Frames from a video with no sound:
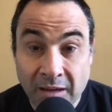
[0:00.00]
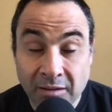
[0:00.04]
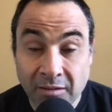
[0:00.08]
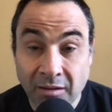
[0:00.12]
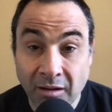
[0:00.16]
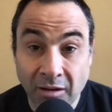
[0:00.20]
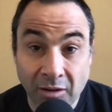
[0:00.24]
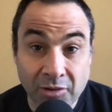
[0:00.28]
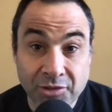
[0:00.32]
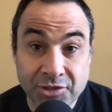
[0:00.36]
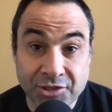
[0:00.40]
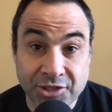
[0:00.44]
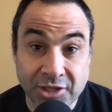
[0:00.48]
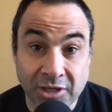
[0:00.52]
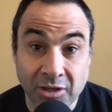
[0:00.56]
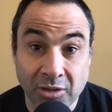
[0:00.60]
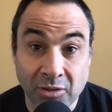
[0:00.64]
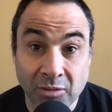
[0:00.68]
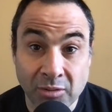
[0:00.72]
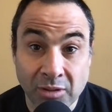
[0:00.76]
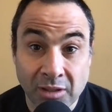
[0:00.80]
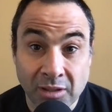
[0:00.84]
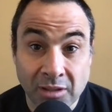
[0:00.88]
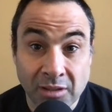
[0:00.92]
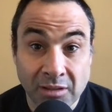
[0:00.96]

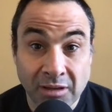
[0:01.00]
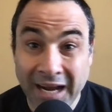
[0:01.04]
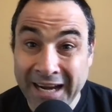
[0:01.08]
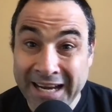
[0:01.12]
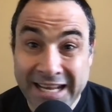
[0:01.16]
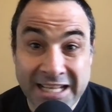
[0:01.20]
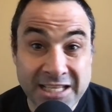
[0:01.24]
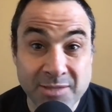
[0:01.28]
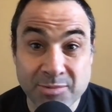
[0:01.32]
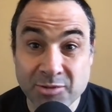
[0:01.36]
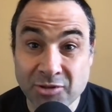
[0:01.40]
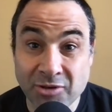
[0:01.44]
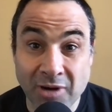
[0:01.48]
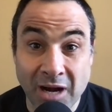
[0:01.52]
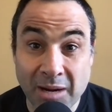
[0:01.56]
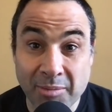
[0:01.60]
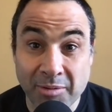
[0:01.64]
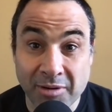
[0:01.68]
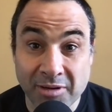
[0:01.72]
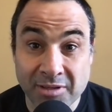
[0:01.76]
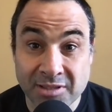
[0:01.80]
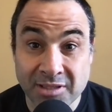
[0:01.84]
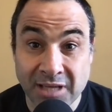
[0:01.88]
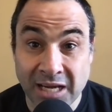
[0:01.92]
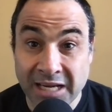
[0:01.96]
Also, I need
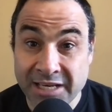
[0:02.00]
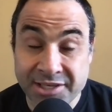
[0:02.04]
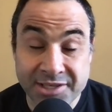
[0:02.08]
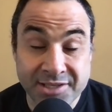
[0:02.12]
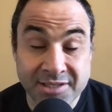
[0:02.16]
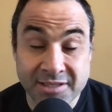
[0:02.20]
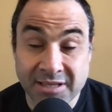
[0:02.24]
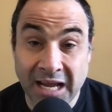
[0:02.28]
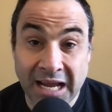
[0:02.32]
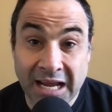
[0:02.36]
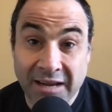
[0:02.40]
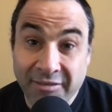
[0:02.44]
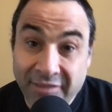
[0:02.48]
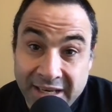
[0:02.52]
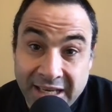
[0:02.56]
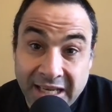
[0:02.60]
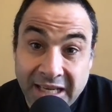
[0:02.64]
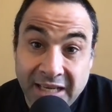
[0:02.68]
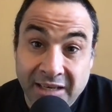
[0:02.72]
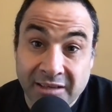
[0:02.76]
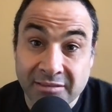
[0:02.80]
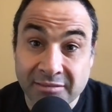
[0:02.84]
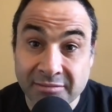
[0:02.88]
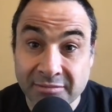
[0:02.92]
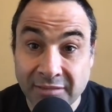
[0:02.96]
subscribers. I have a
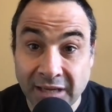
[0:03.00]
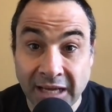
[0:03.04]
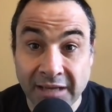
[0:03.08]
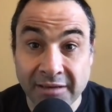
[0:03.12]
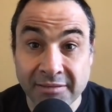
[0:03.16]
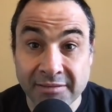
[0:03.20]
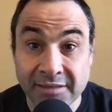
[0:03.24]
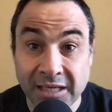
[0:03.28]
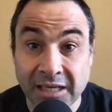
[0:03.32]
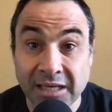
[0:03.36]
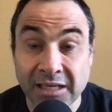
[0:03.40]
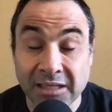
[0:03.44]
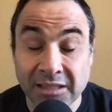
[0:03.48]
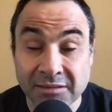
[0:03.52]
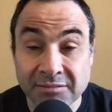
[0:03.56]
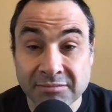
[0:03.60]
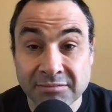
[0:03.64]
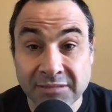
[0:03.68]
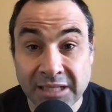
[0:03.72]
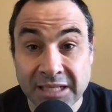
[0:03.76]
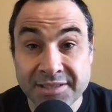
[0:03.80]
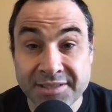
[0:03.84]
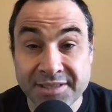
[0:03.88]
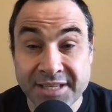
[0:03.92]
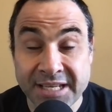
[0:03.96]
need, and
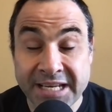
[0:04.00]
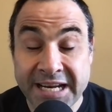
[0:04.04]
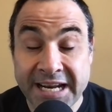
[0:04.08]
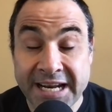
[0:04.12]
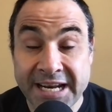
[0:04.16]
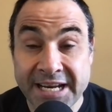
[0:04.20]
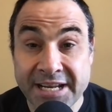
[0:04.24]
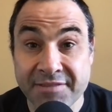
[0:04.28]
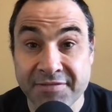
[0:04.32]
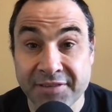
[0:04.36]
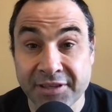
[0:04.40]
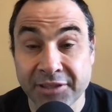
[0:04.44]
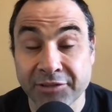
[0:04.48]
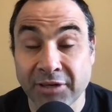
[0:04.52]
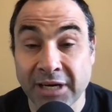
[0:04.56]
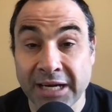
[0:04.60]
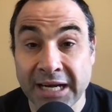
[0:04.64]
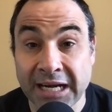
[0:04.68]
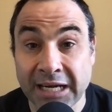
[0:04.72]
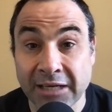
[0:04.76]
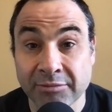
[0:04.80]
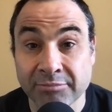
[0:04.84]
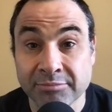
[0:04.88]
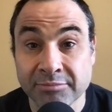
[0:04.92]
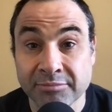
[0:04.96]
that's the need I need filled right
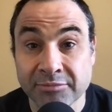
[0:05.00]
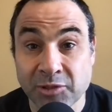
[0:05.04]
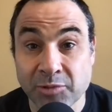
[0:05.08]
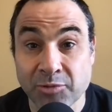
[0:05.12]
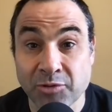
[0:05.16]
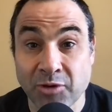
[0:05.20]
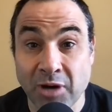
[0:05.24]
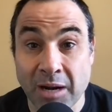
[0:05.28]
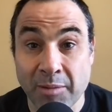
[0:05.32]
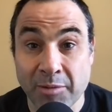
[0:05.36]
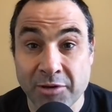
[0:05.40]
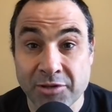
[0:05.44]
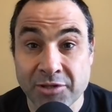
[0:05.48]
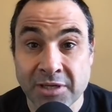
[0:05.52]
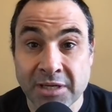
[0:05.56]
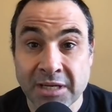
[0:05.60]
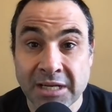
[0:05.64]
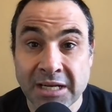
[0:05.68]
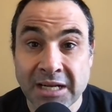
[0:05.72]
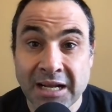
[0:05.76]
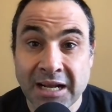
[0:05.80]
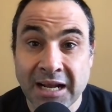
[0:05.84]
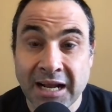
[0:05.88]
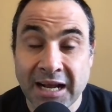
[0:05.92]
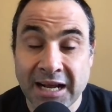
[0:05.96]
now. Subscribers.
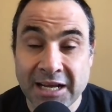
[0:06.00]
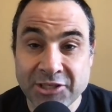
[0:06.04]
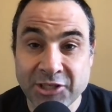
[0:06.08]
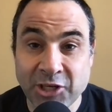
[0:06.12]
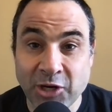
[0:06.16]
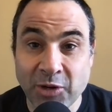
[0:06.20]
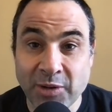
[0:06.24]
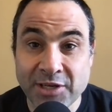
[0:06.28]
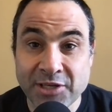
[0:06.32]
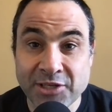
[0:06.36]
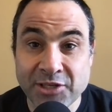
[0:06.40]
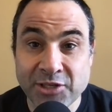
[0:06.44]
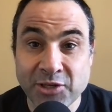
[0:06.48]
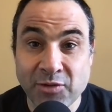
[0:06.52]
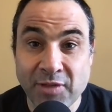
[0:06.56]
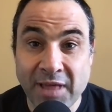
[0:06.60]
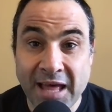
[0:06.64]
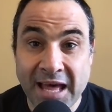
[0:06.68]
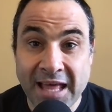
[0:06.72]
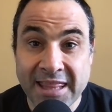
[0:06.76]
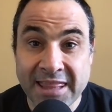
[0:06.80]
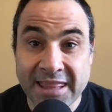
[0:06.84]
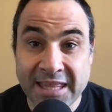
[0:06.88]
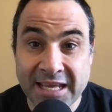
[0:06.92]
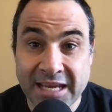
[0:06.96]
So go ahead and do
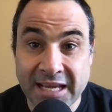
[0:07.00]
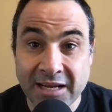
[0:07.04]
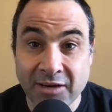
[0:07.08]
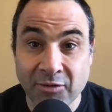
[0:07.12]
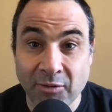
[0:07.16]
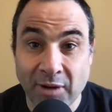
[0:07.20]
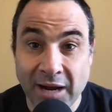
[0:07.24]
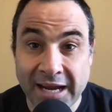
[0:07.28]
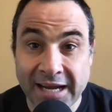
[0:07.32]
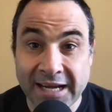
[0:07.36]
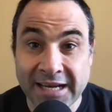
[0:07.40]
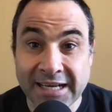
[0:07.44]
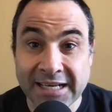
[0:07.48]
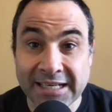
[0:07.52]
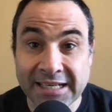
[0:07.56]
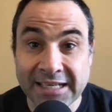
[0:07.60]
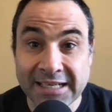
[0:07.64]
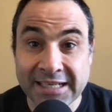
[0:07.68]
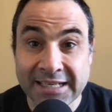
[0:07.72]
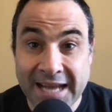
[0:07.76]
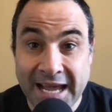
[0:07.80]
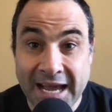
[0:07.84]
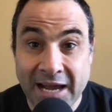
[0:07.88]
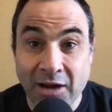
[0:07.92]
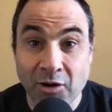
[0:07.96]
that thing right
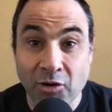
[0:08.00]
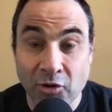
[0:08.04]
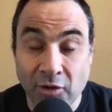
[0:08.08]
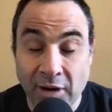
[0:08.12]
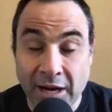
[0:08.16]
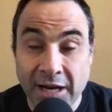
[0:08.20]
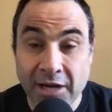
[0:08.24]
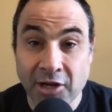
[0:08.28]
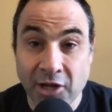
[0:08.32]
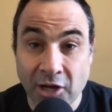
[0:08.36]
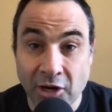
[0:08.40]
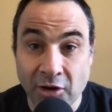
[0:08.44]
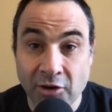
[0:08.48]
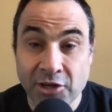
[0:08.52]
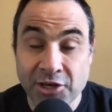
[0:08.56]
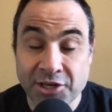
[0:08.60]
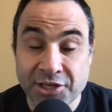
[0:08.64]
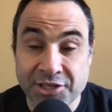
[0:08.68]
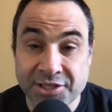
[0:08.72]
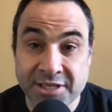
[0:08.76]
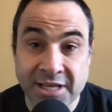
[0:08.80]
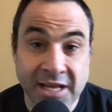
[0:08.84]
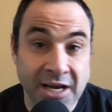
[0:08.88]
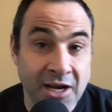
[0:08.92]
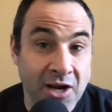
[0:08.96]
now. Great, go. You just
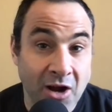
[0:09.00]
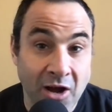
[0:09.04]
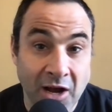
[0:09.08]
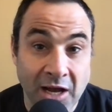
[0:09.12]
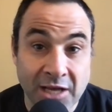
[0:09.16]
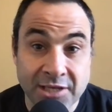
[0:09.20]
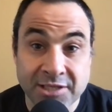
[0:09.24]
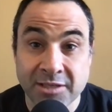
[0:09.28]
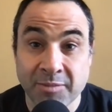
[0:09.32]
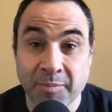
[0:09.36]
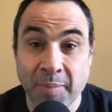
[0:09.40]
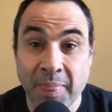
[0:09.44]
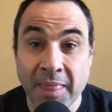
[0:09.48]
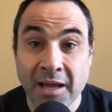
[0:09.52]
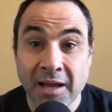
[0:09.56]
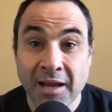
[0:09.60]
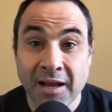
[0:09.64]
did it. Awesome.